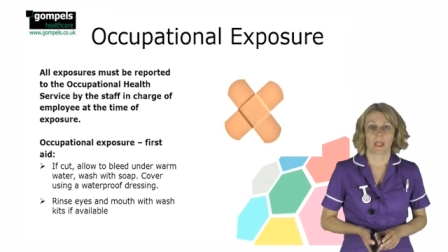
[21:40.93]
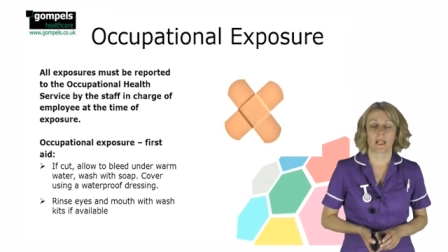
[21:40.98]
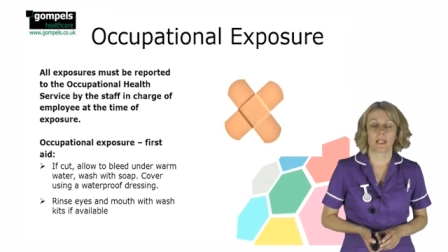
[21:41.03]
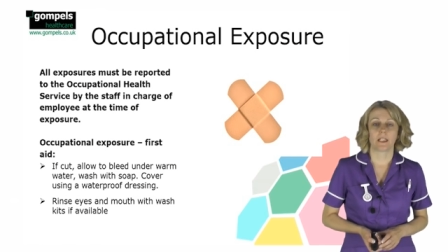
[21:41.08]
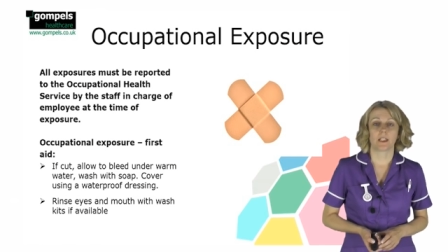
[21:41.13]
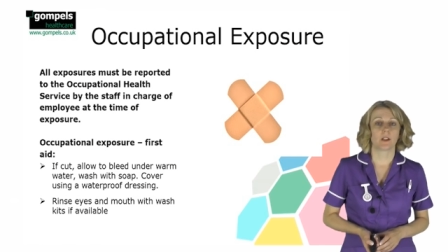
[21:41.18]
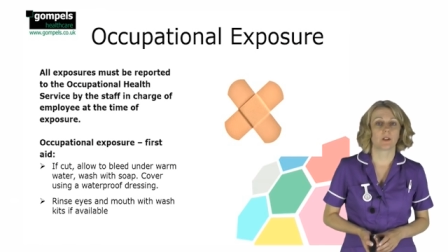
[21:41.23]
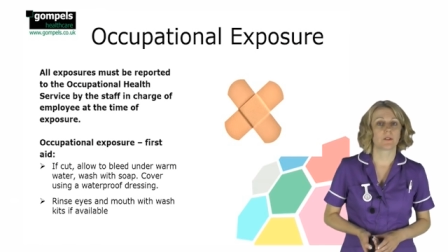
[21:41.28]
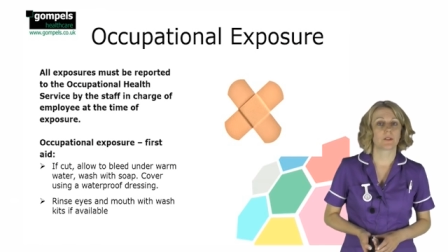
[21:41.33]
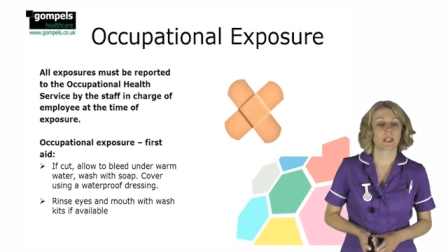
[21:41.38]

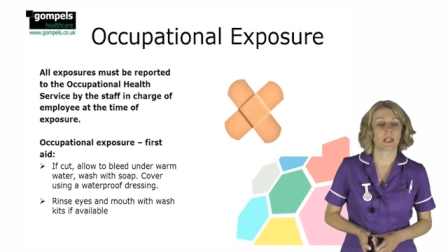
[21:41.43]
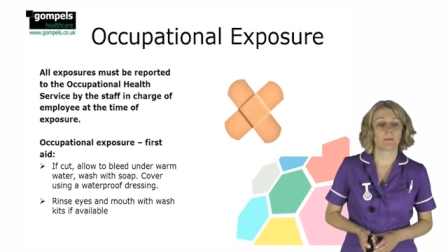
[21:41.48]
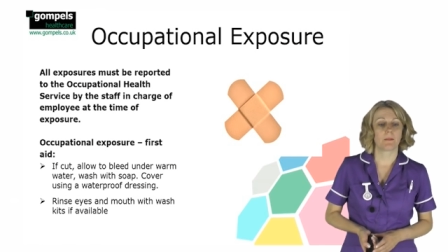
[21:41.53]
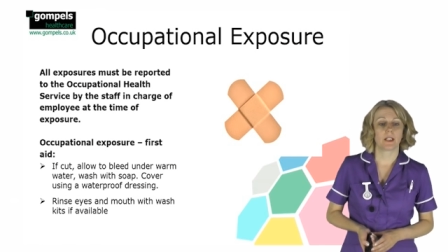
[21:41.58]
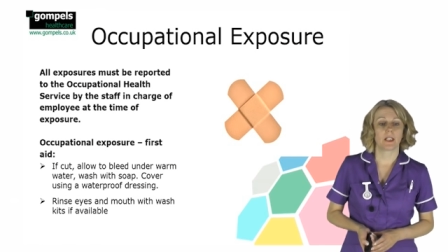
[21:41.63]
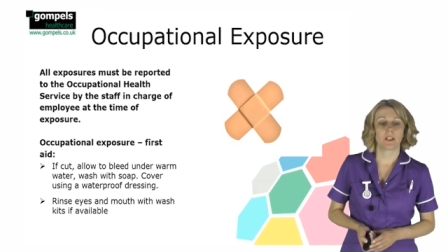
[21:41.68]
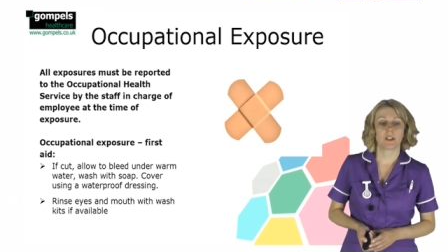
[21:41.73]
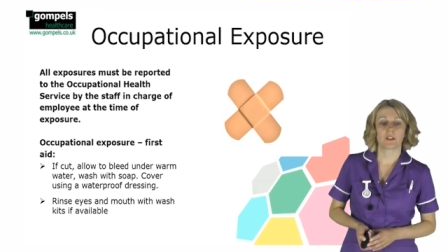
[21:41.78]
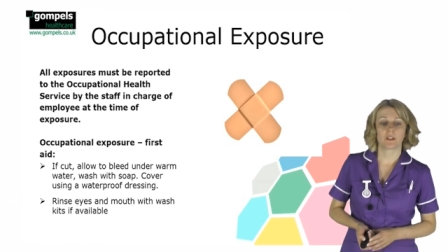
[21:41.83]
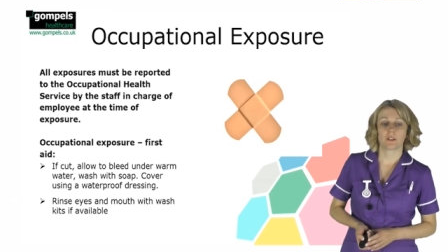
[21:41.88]
Any
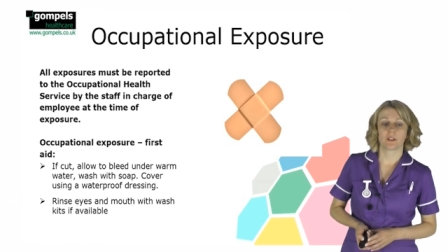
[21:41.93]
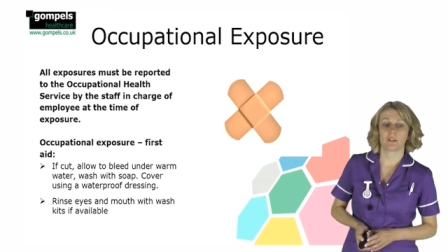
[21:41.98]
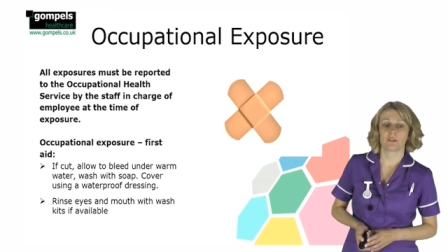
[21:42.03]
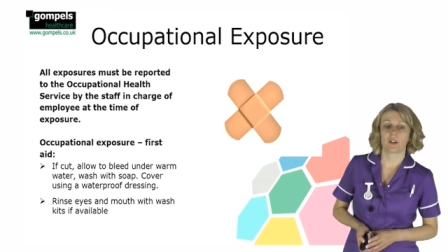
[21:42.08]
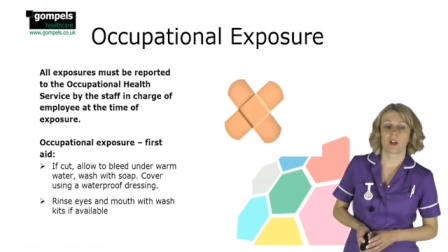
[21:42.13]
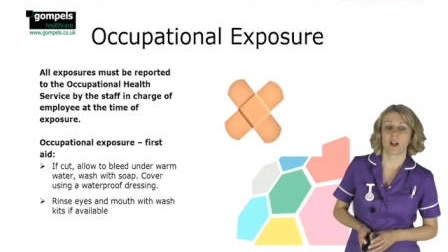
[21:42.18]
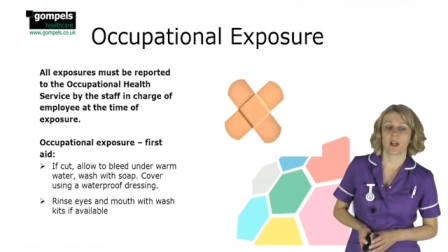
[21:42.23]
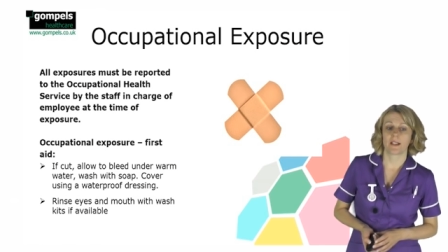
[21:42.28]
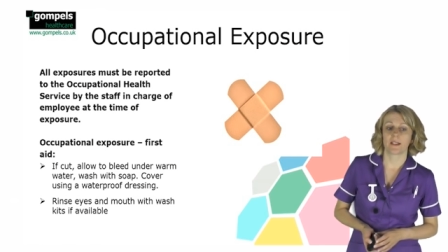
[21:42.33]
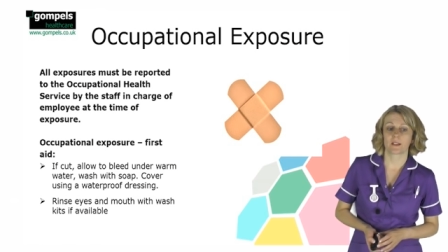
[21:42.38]
contamination of
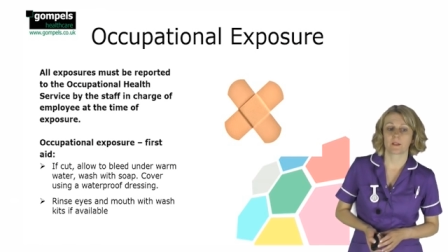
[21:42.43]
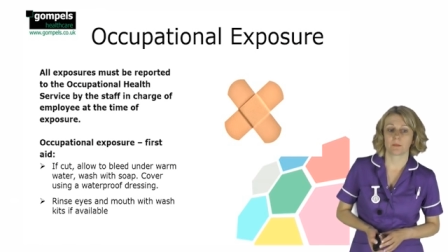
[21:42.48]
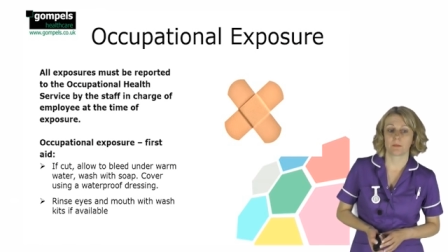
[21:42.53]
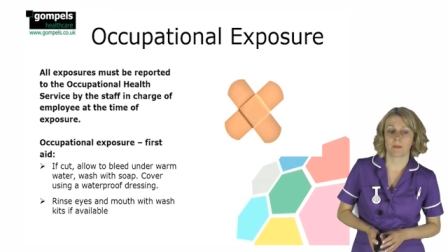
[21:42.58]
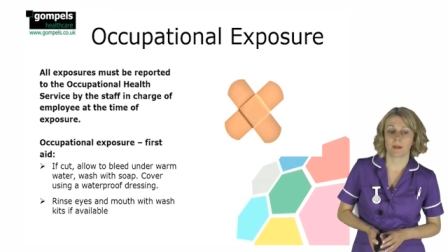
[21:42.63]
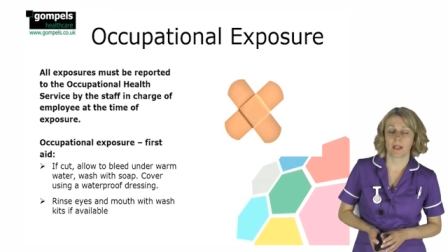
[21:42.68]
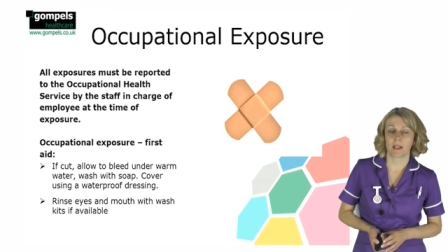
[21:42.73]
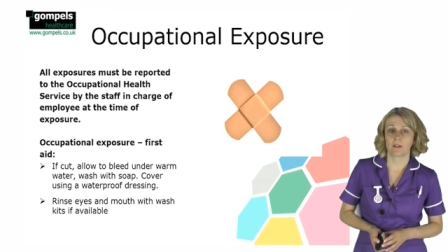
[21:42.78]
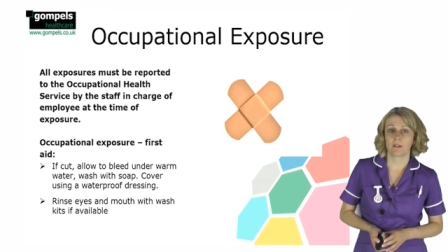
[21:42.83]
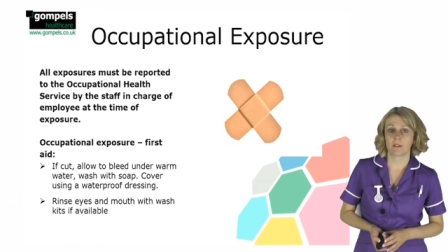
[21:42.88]
eyes and
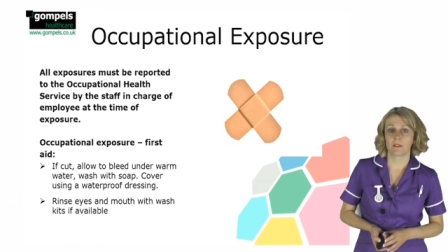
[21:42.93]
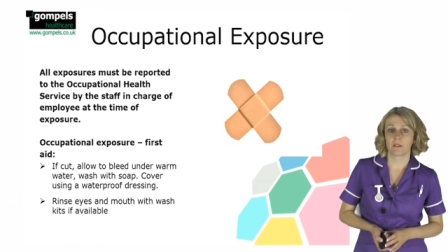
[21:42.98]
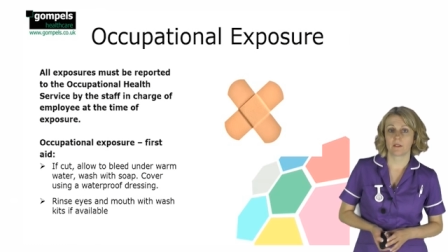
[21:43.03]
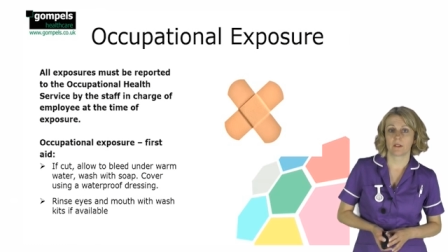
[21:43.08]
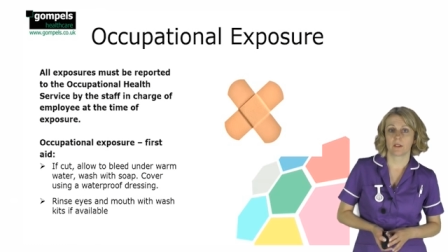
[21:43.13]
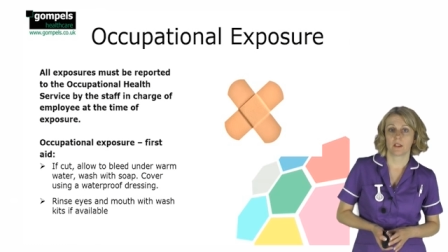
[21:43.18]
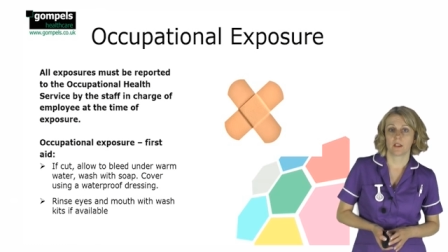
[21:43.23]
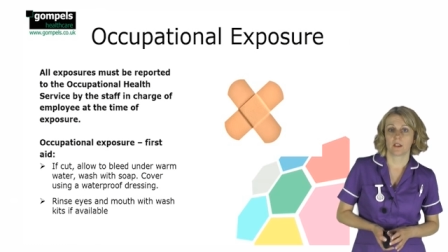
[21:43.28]
mouth